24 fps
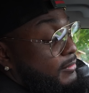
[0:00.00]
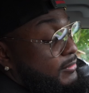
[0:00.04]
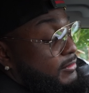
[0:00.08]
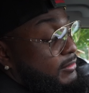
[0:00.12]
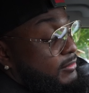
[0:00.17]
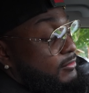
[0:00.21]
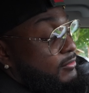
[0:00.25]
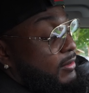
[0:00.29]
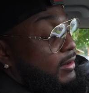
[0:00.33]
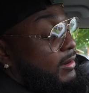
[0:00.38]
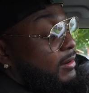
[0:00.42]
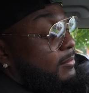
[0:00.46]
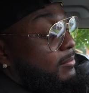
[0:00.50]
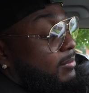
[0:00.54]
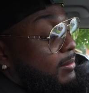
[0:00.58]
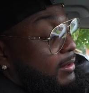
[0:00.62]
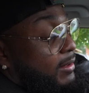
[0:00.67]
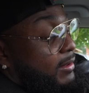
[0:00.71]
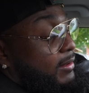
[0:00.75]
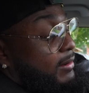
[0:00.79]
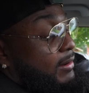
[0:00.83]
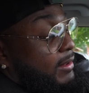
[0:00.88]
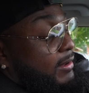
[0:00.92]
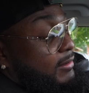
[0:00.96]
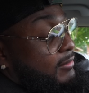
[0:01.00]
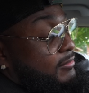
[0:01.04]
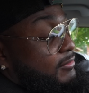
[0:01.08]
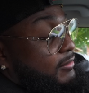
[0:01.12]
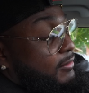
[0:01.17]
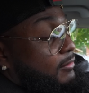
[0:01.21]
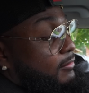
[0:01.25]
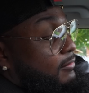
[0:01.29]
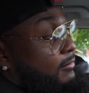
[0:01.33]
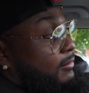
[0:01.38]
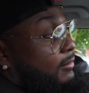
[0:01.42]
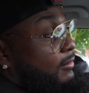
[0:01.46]
She's trying to play like she
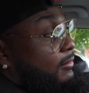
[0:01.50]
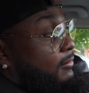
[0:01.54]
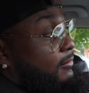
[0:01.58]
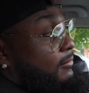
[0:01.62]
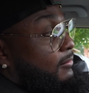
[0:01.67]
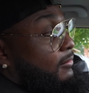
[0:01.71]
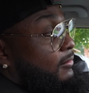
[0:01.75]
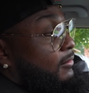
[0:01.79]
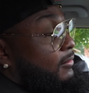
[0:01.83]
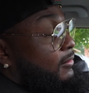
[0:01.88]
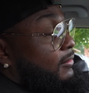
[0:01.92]
don't know.